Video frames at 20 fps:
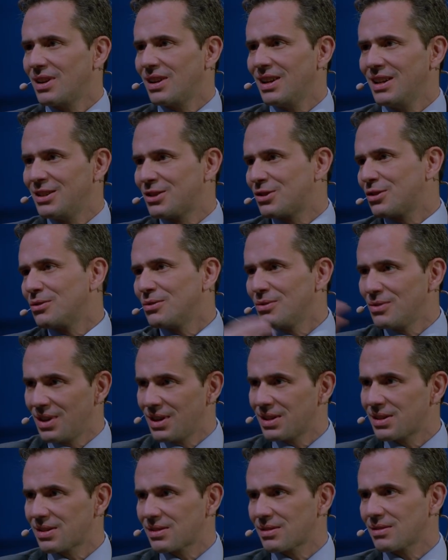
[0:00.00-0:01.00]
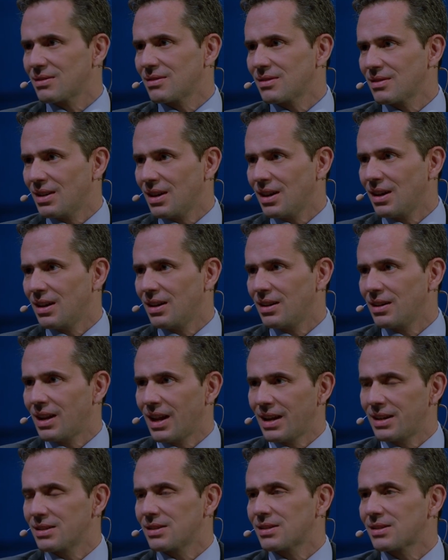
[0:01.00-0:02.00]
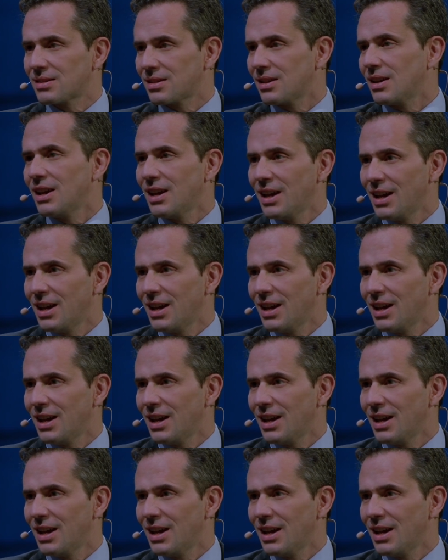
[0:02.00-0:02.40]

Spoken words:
into this latest